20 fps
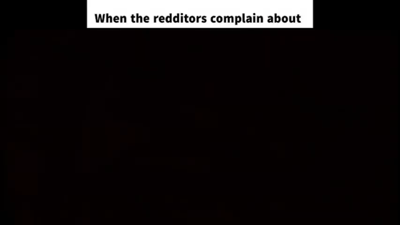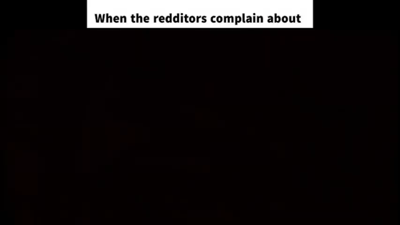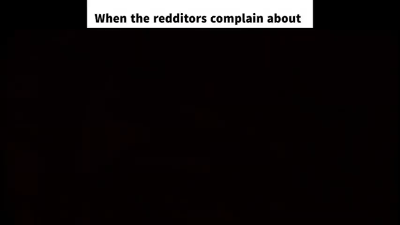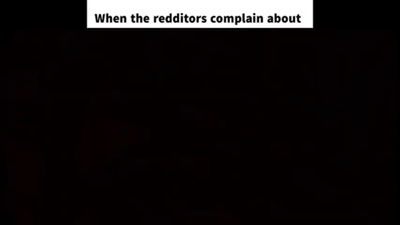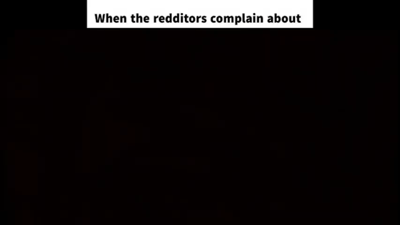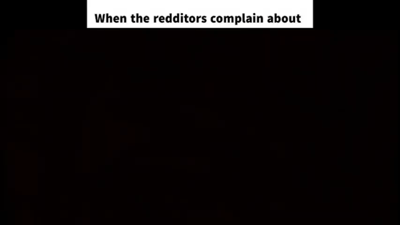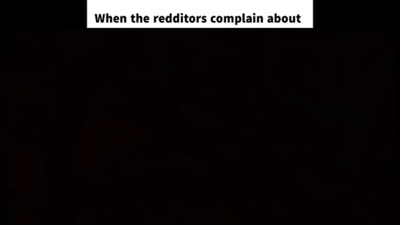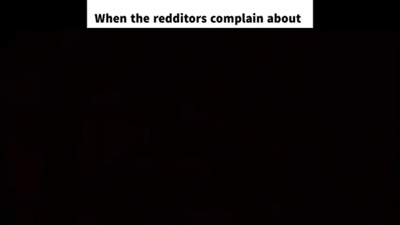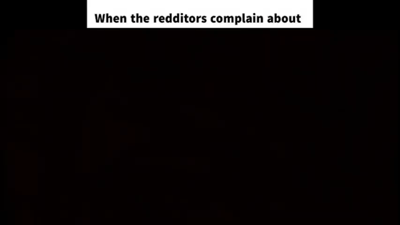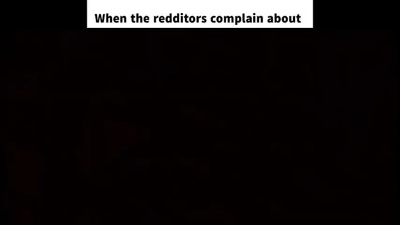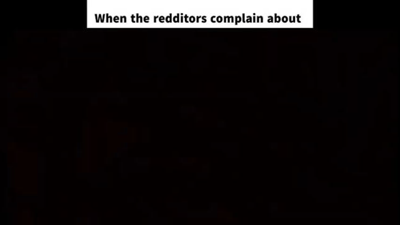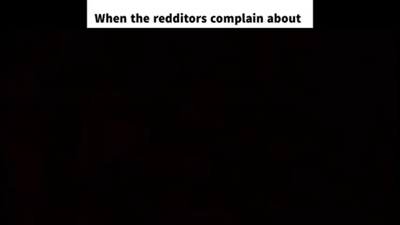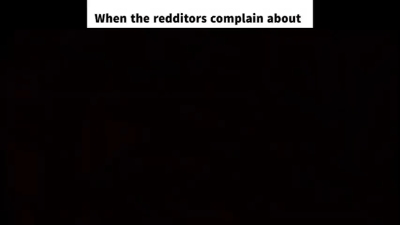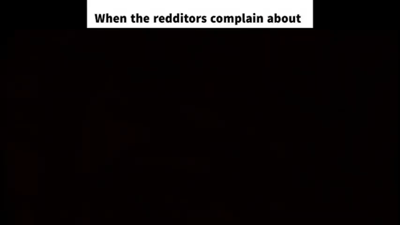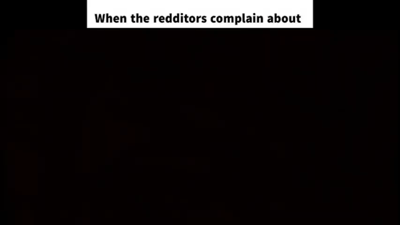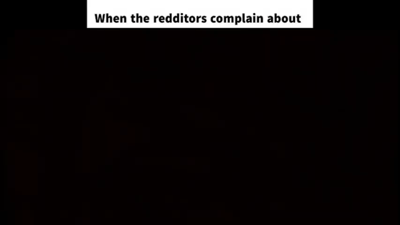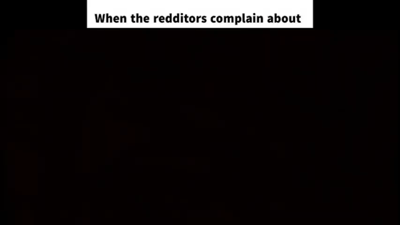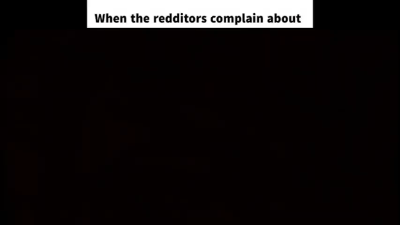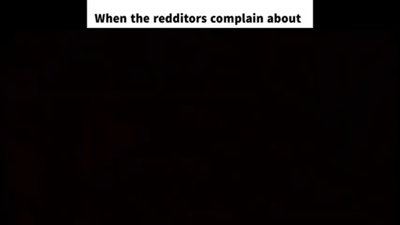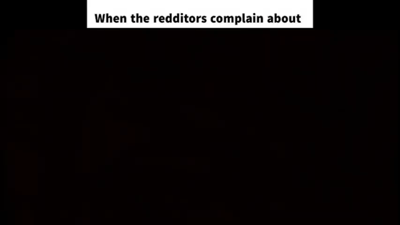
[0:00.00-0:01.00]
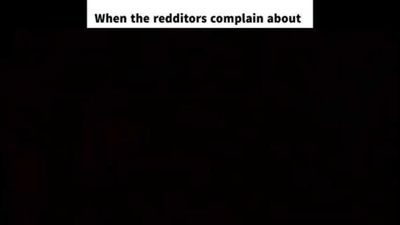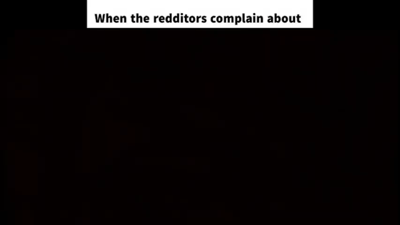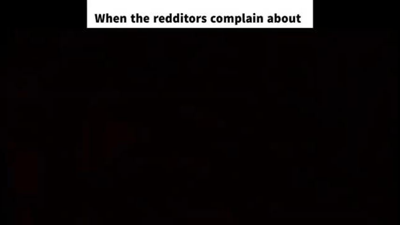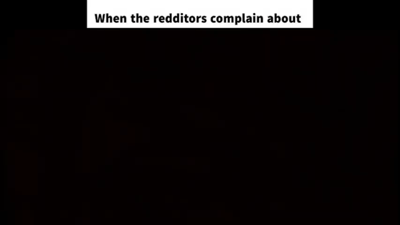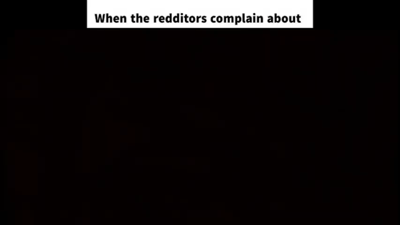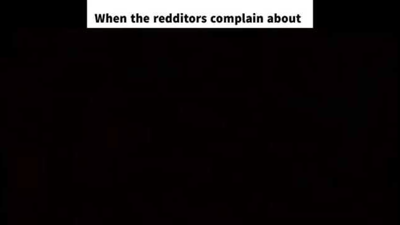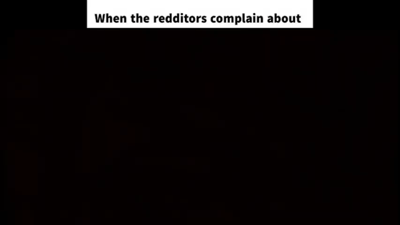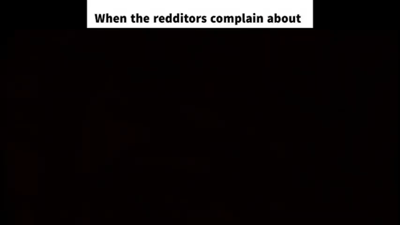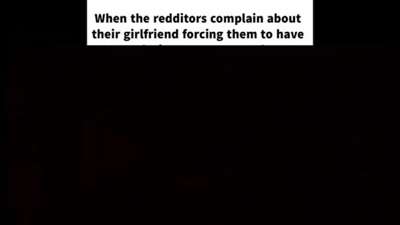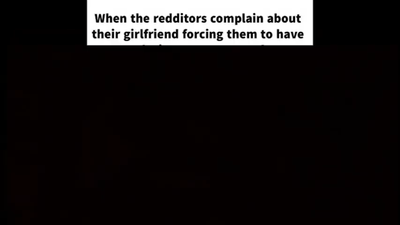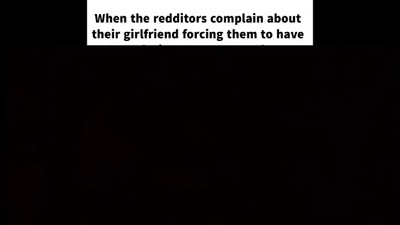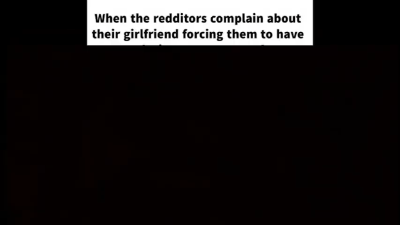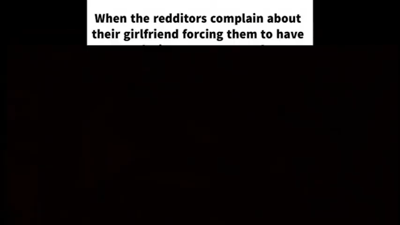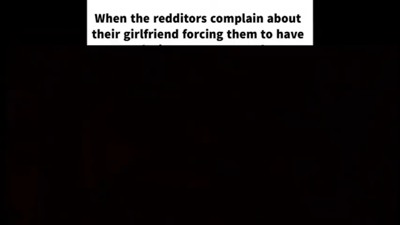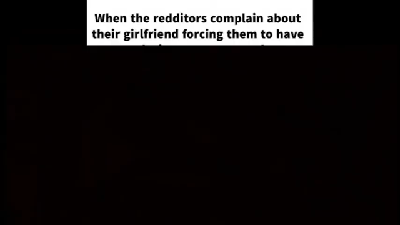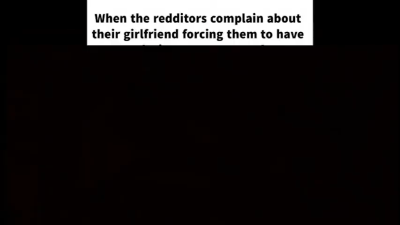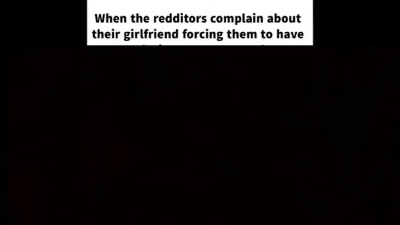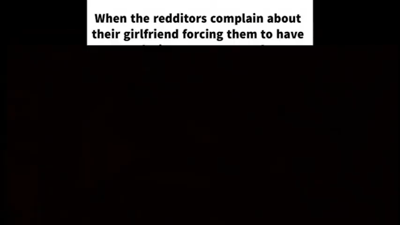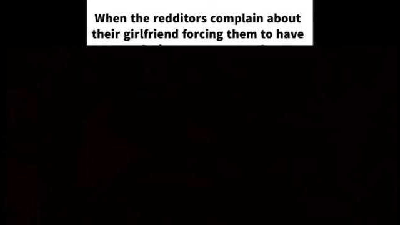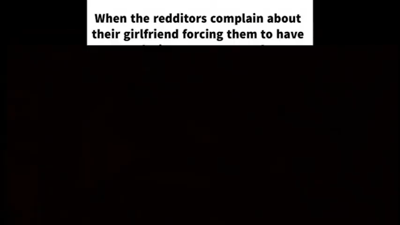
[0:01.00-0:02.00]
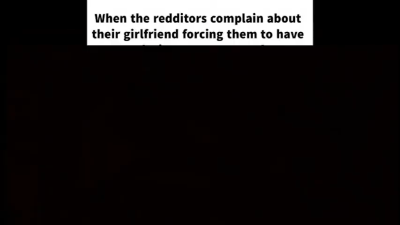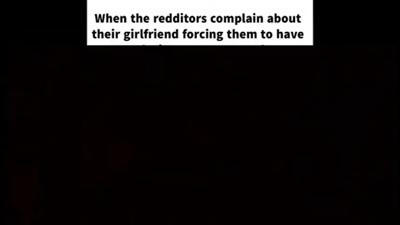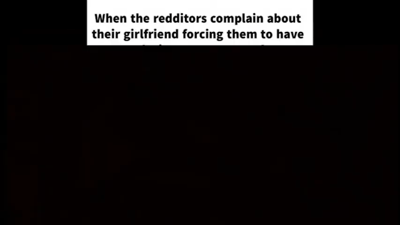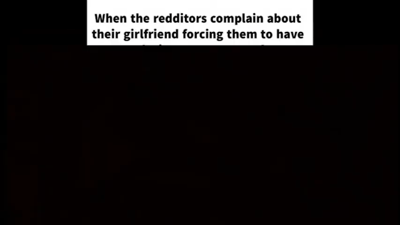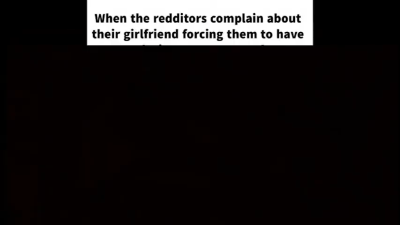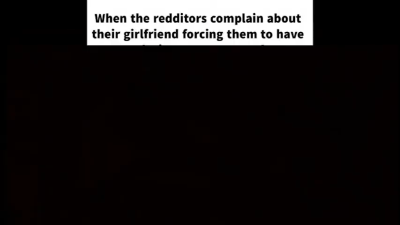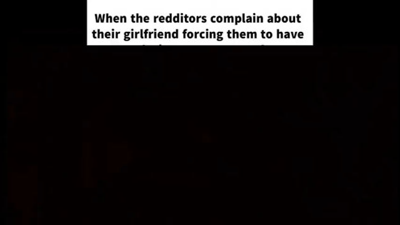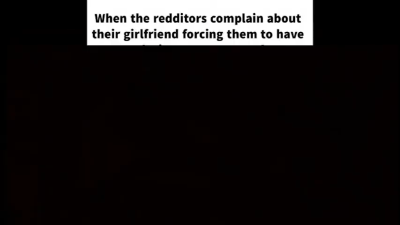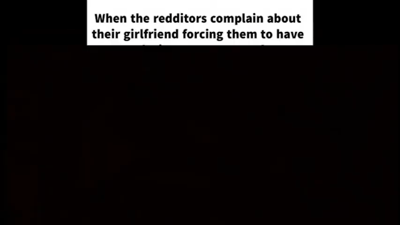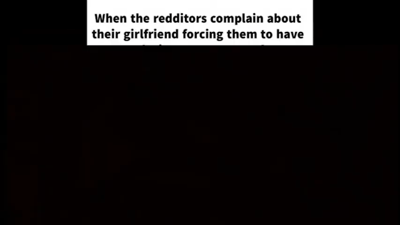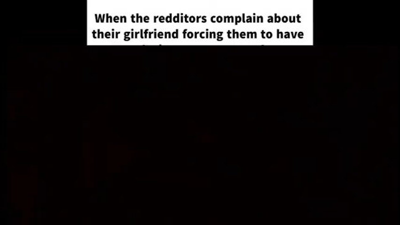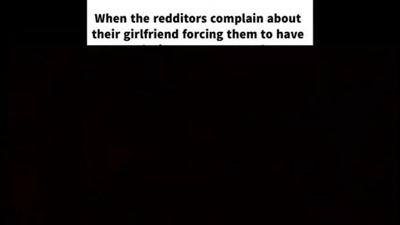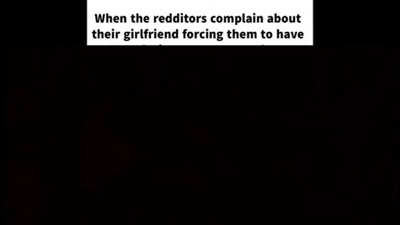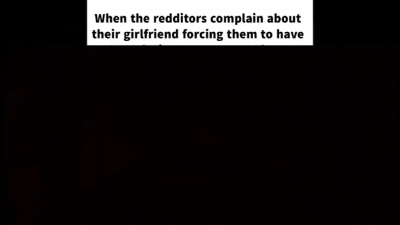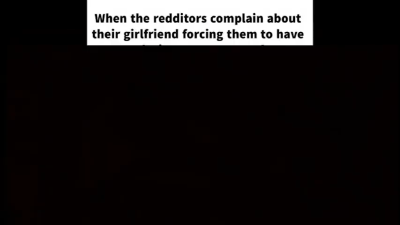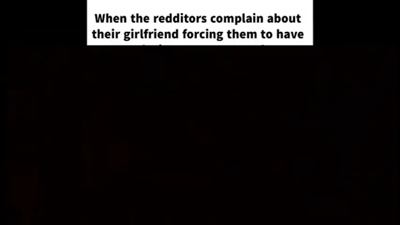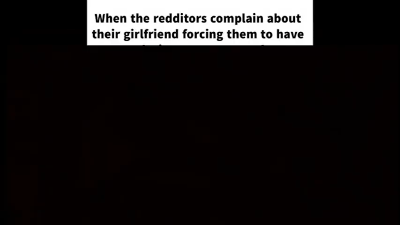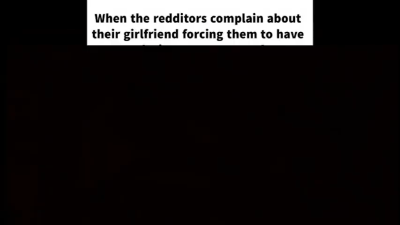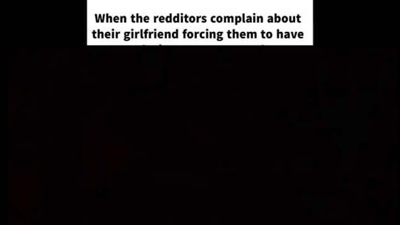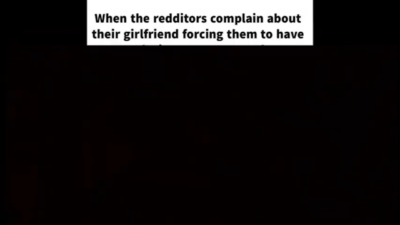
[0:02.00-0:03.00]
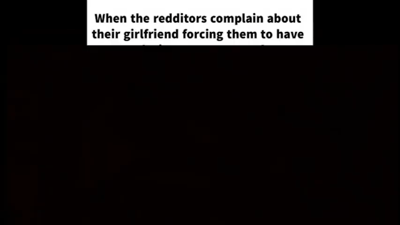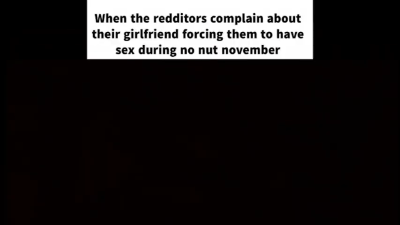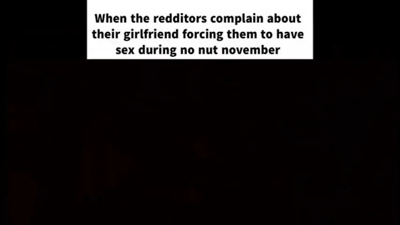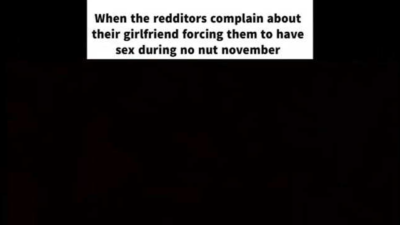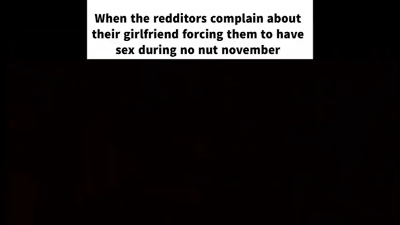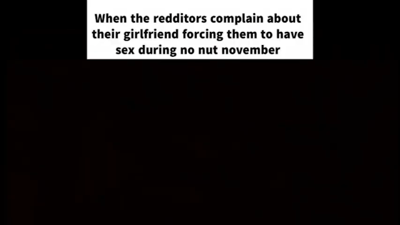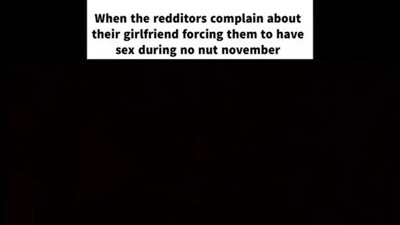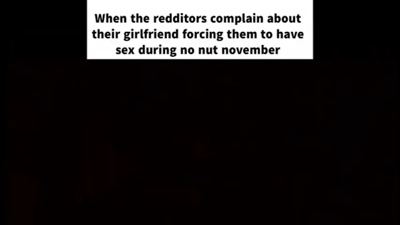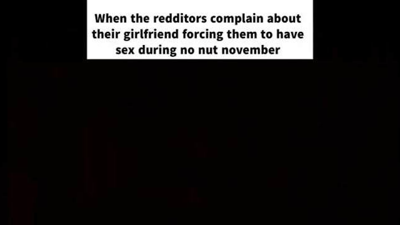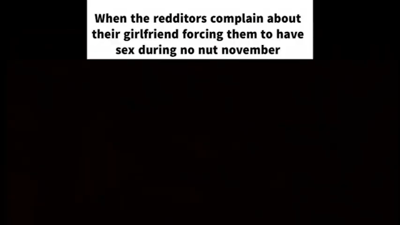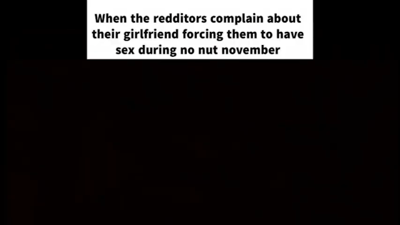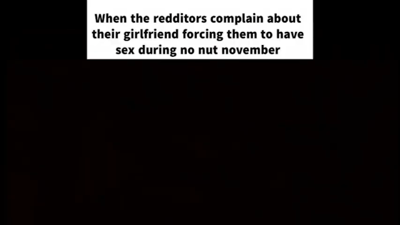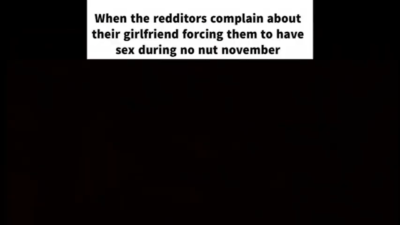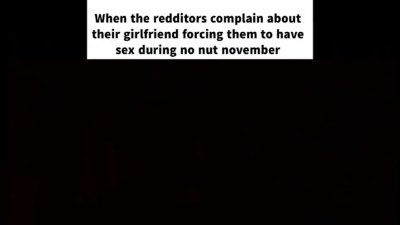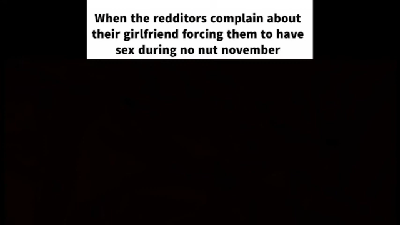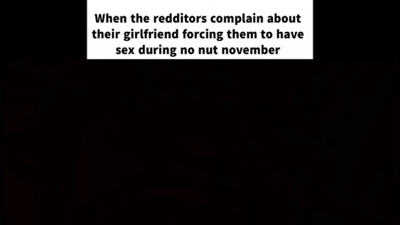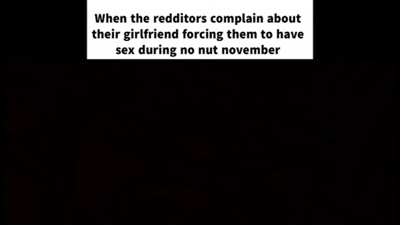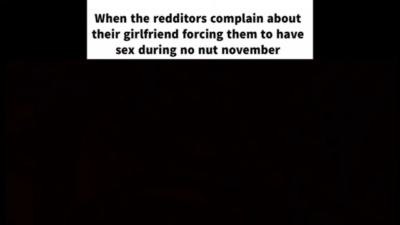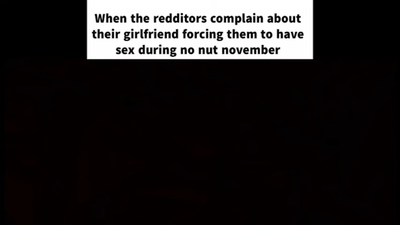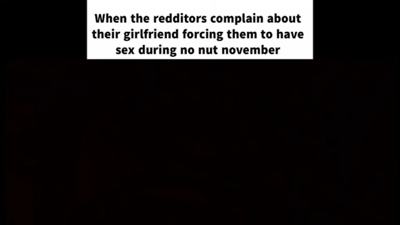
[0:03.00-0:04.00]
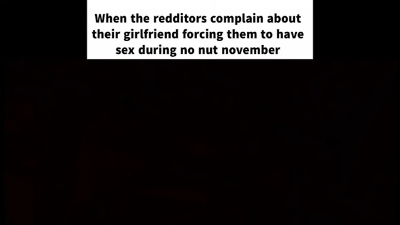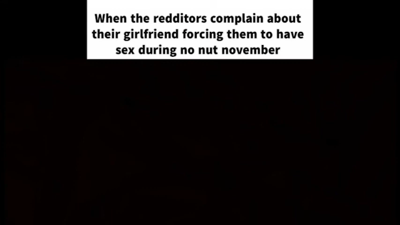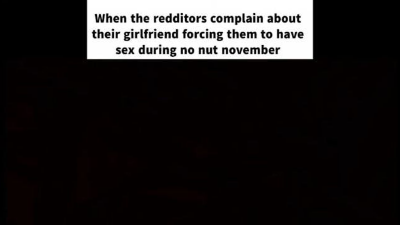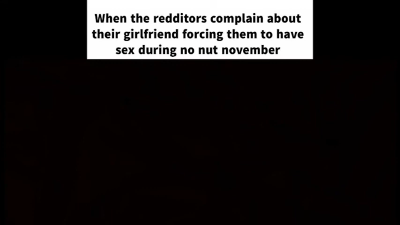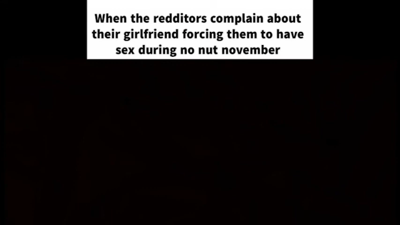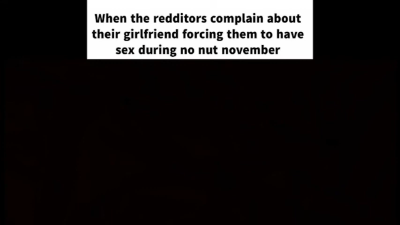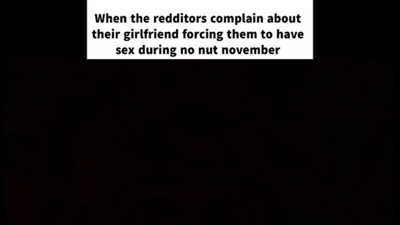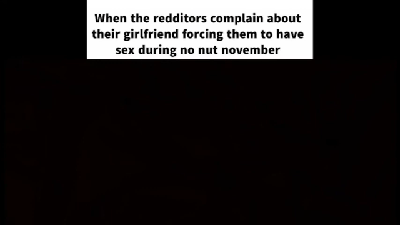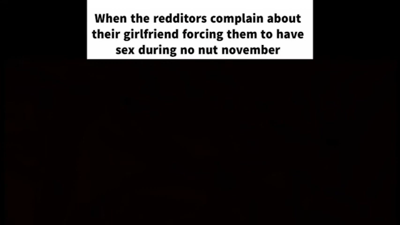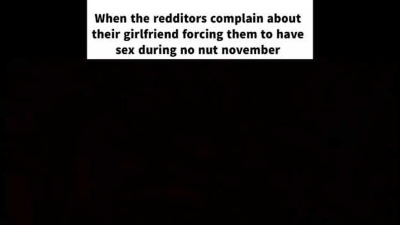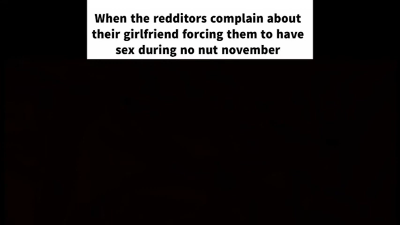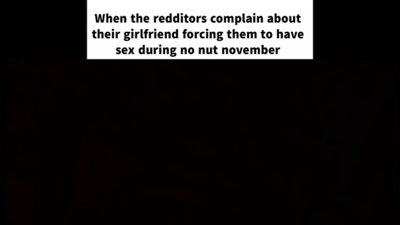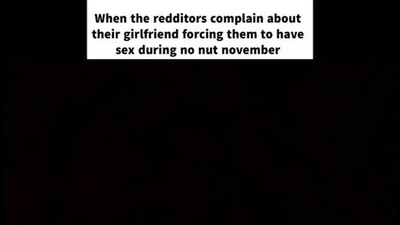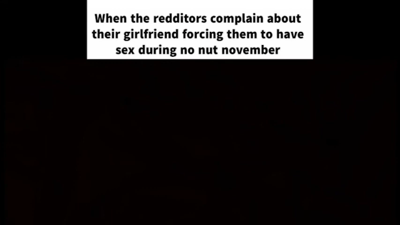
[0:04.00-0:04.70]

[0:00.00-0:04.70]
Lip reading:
[unreadable: no face in view]